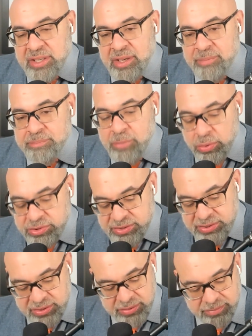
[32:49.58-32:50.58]

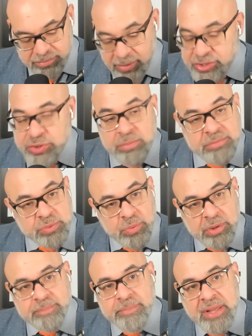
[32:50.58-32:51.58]
Most mushrooms
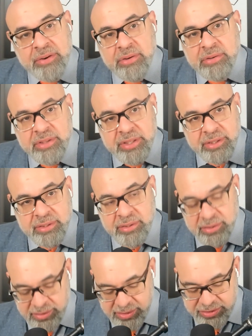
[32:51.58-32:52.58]
work better in
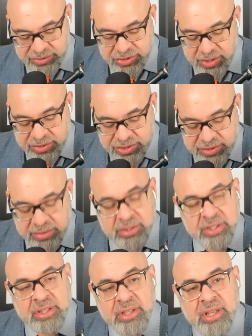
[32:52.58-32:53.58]
conjunction
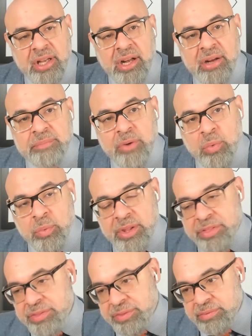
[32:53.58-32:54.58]

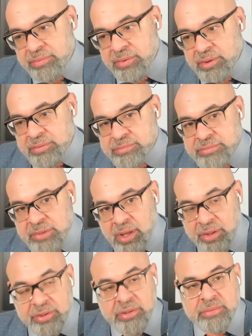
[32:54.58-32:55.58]
with
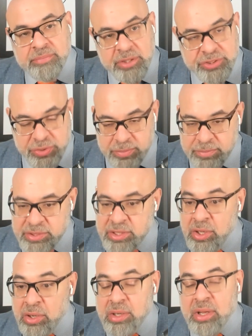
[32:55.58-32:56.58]
other mushrooms,
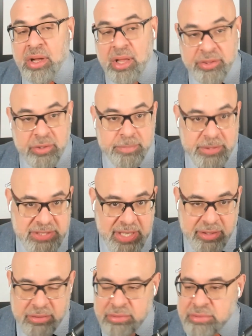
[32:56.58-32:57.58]
other
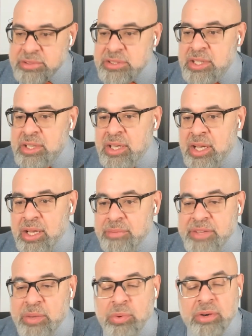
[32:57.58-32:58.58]
botanicals.
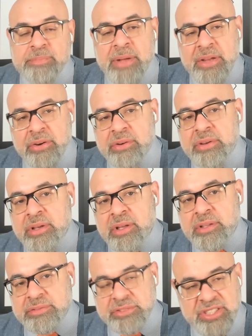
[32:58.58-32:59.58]
They work better
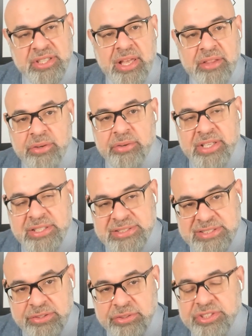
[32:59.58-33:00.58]
together in
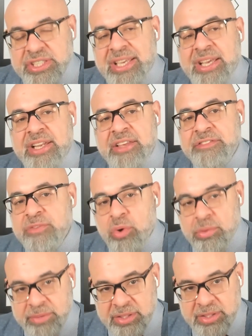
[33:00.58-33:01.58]
synergy in a
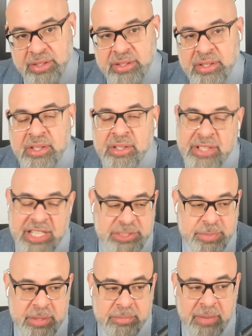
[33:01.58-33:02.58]
formula. That's
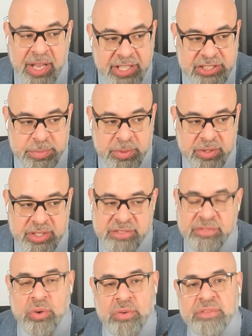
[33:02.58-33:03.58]
been my experience
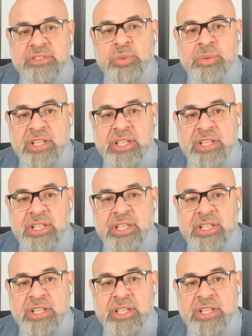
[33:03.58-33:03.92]
for over 20